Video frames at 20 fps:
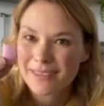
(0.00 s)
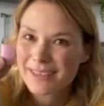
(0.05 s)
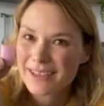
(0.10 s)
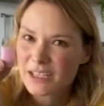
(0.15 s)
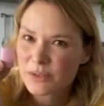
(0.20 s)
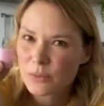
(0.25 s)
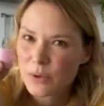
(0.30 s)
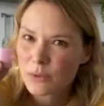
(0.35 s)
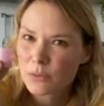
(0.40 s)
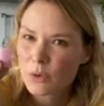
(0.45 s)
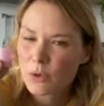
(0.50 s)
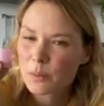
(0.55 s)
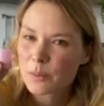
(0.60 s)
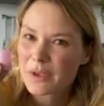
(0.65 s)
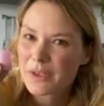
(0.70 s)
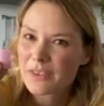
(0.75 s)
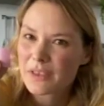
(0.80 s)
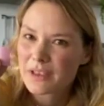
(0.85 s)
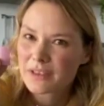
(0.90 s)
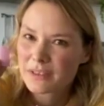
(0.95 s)
This one will
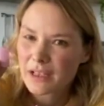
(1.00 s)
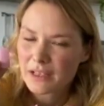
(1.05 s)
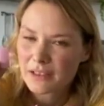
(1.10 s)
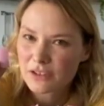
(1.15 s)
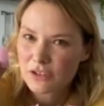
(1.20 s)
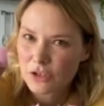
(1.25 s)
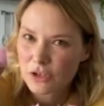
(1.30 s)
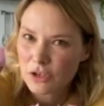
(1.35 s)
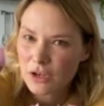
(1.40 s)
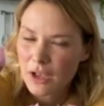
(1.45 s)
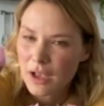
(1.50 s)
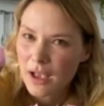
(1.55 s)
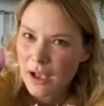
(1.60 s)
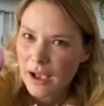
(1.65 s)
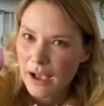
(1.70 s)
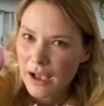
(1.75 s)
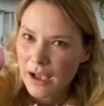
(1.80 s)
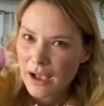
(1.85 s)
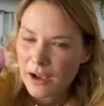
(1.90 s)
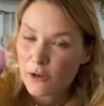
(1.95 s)
be the center
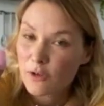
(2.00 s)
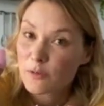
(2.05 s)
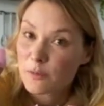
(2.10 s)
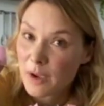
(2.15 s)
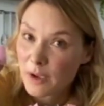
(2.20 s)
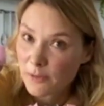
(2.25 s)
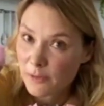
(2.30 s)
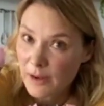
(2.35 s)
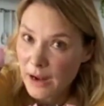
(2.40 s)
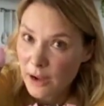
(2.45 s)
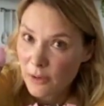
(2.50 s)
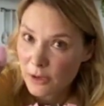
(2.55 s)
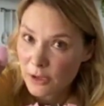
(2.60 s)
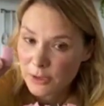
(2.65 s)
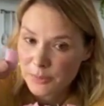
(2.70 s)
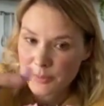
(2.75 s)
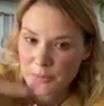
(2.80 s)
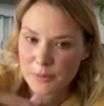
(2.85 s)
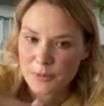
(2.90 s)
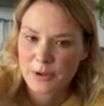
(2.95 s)
of my flower,
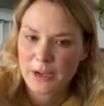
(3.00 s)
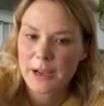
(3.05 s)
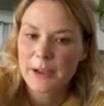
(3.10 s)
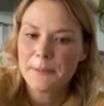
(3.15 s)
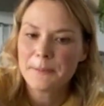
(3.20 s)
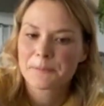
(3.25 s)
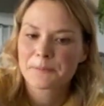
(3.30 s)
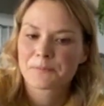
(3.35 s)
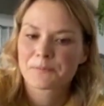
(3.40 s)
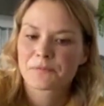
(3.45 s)
okay?